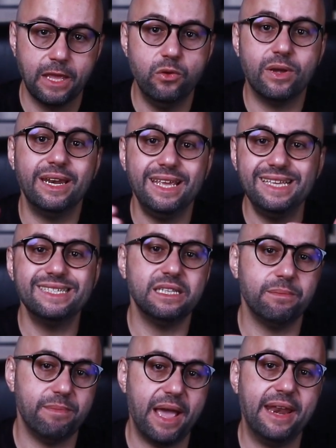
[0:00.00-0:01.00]
you can
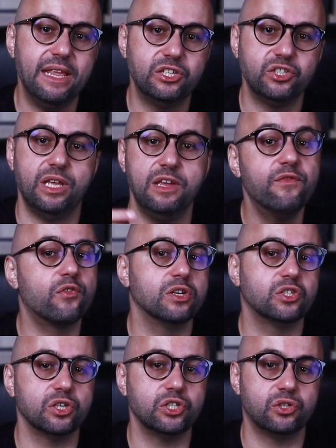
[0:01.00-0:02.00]
easily manage the
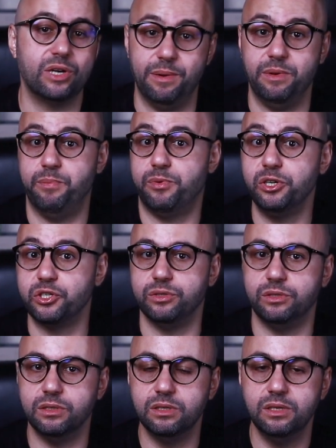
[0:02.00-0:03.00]
infrastructure and the personnel.